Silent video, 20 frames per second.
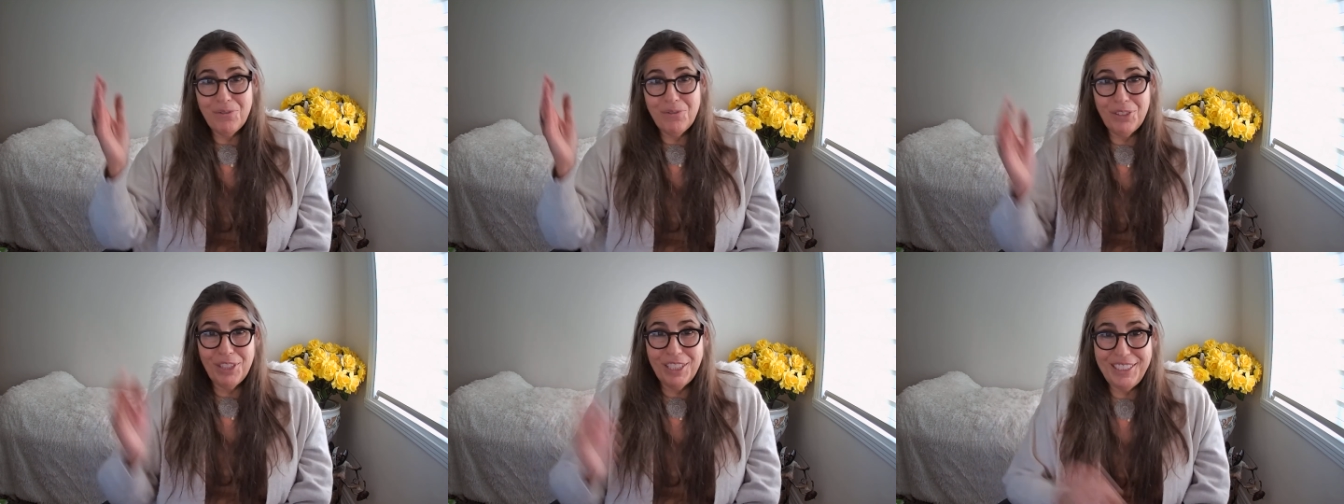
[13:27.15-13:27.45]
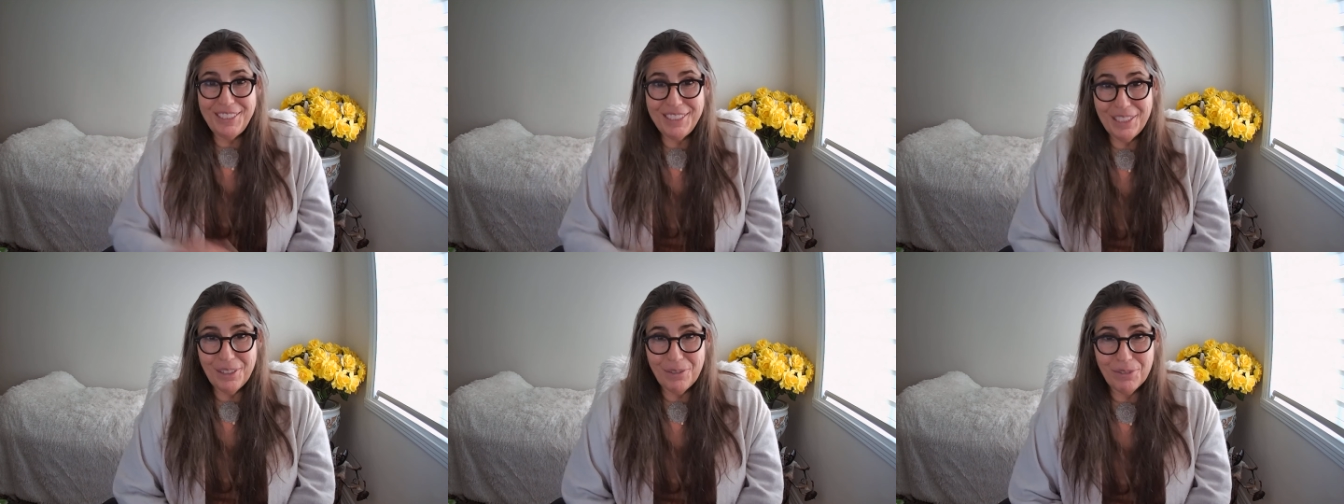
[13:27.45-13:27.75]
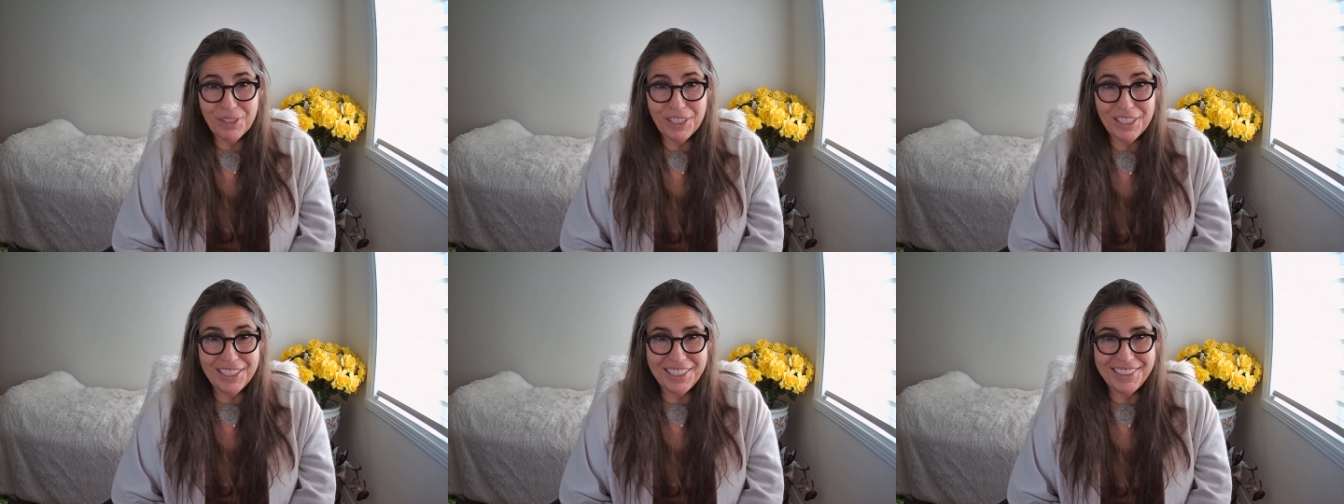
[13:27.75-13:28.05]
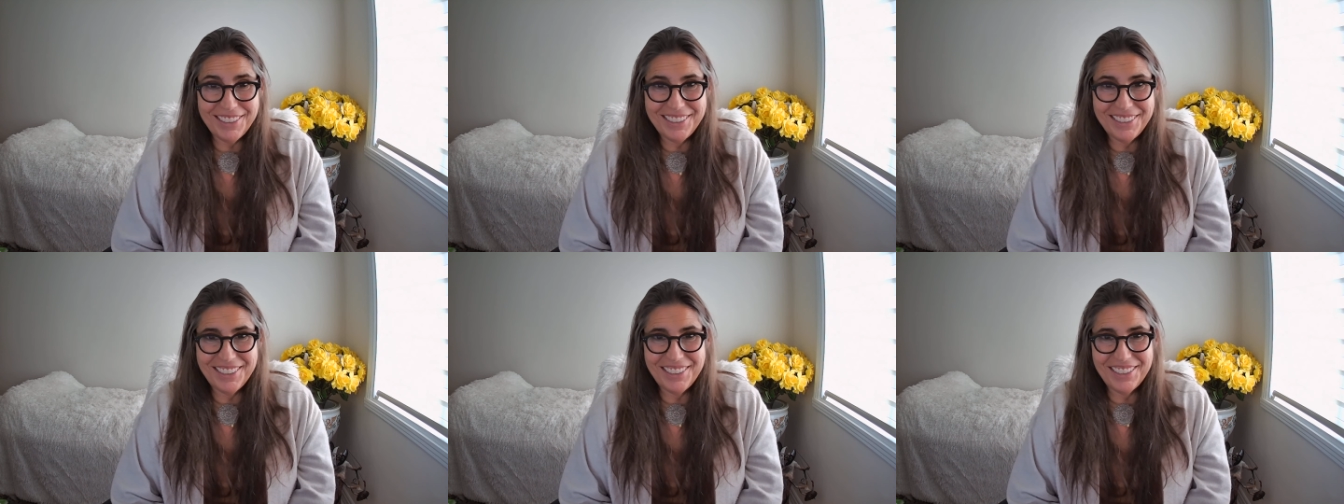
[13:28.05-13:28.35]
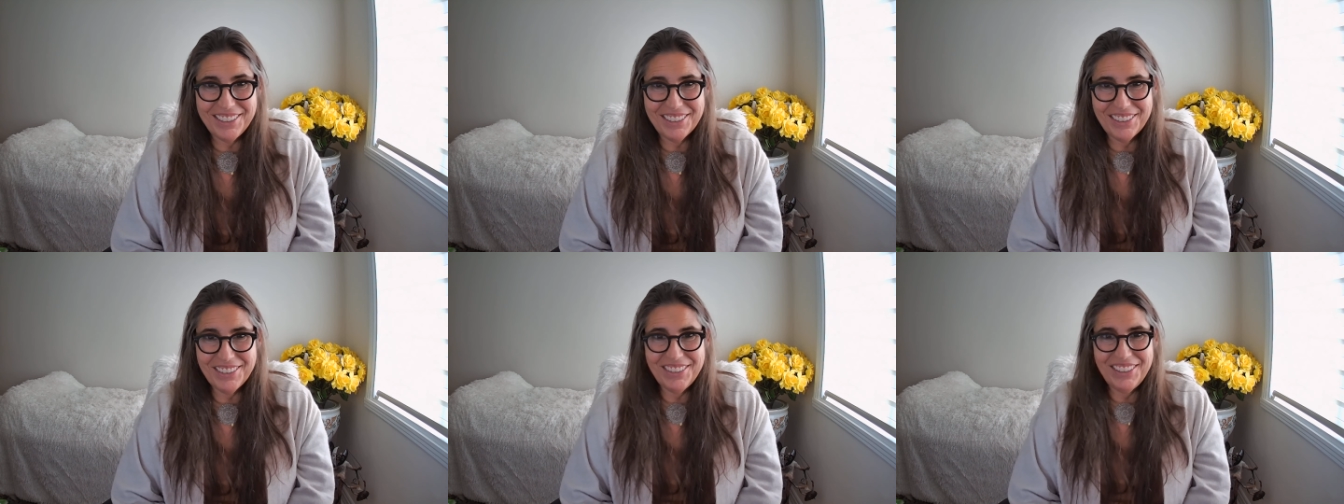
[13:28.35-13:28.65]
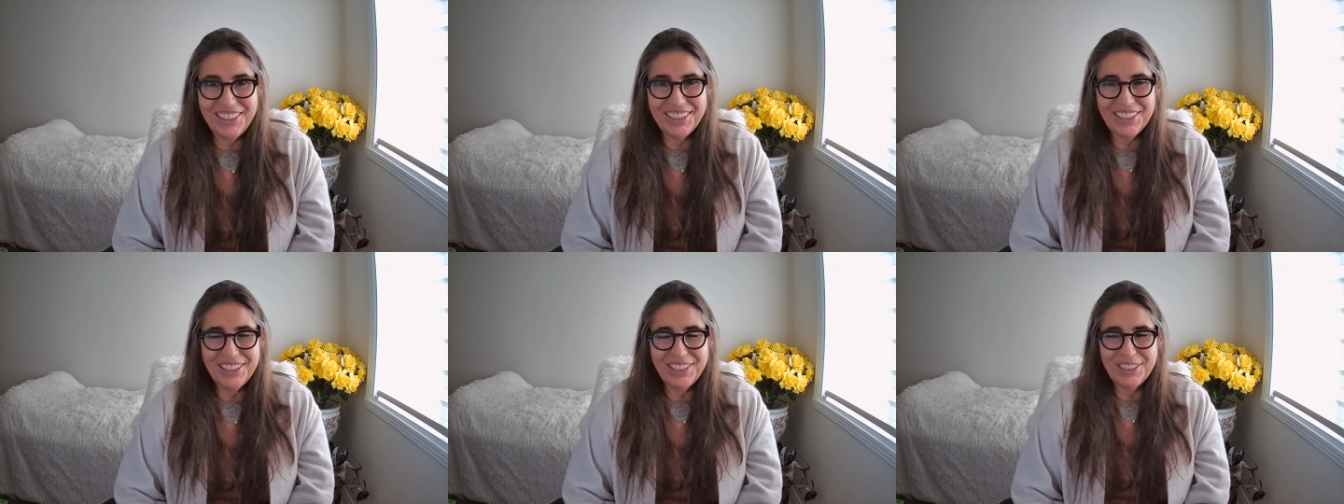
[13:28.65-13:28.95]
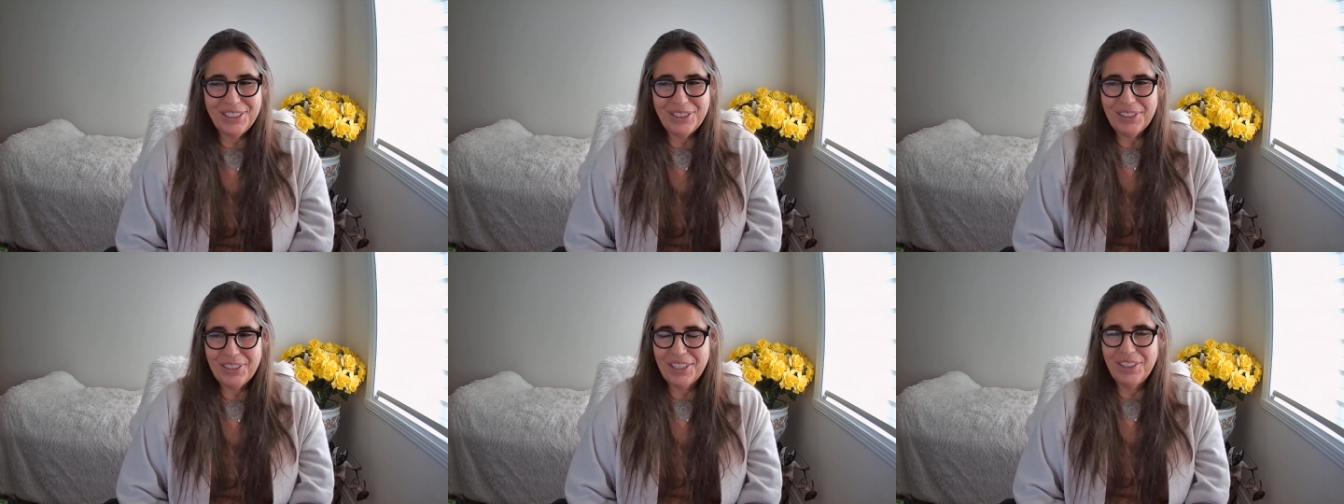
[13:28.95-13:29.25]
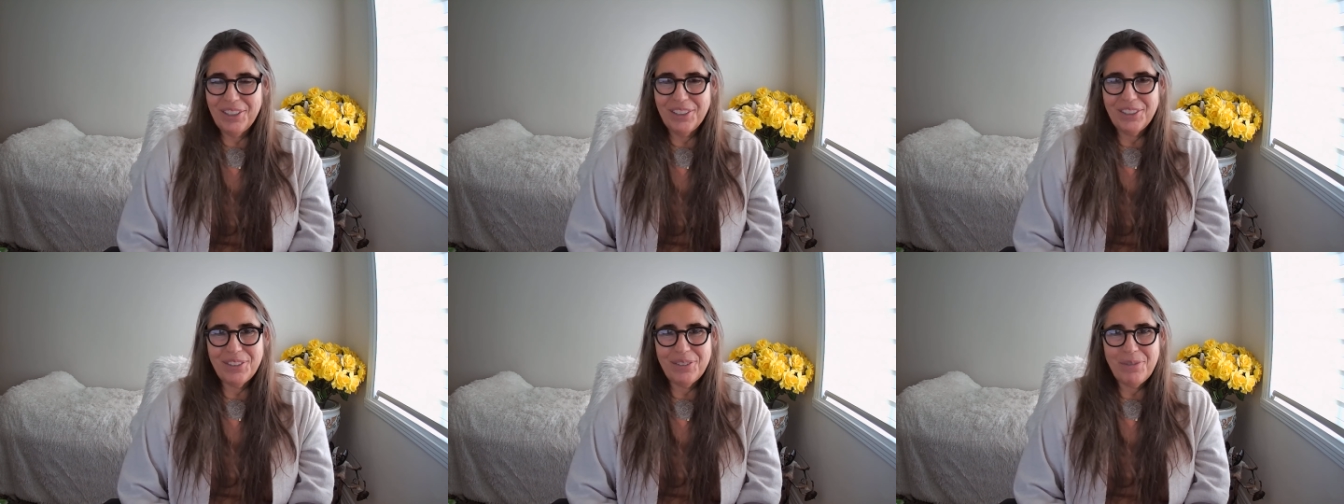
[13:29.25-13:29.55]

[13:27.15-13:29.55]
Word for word: fully self realized and you're no longer triggered.